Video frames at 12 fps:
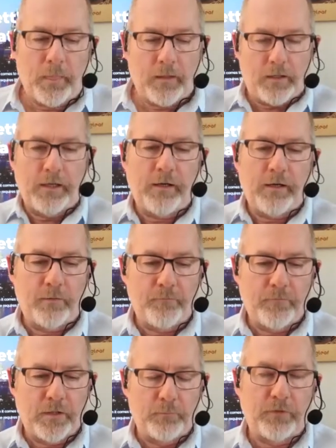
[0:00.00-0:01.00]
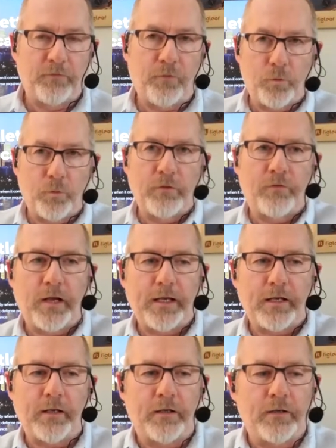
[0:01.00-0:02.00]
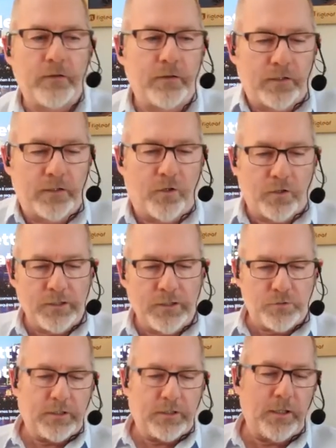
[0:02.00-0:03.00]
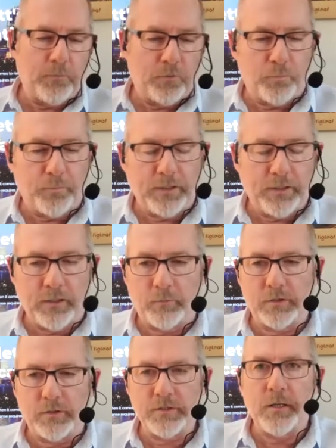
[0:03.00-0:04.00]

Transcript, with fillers: um, before we frighten the audience with any more big numbers,